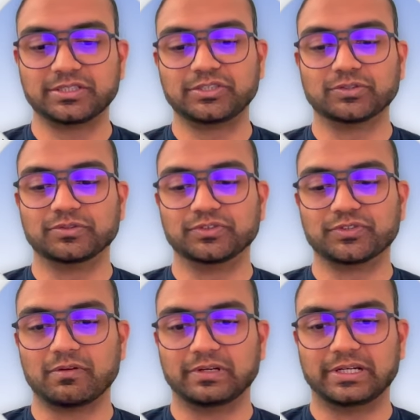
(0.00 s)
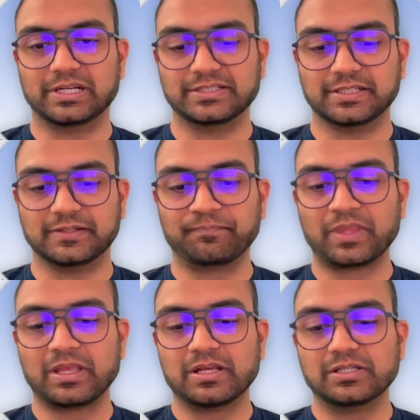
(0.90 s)
should solve it. Let's see.
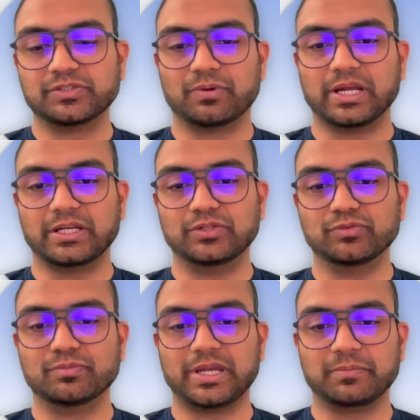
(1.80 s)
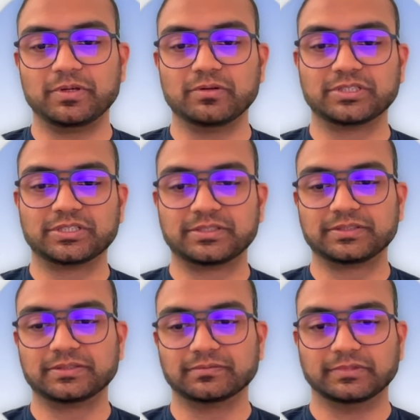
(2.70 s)
So I do make Piyush,
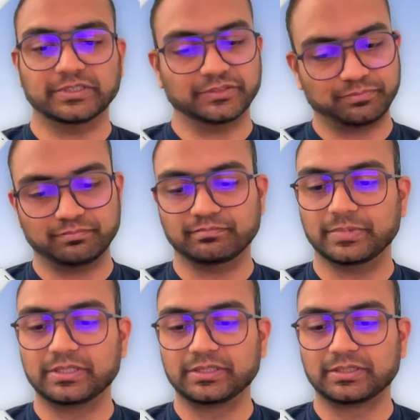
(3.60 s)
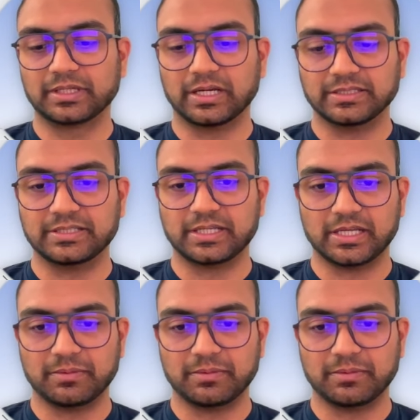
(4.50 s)
it's built. I say